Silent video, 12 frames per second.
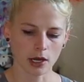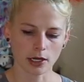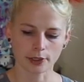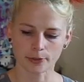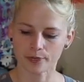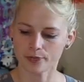
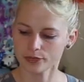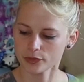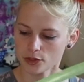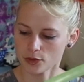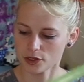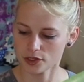So
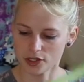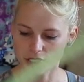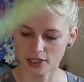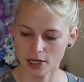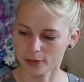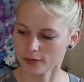this is the
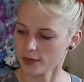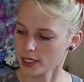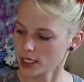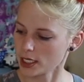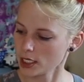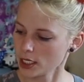Atomic
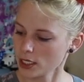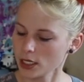V.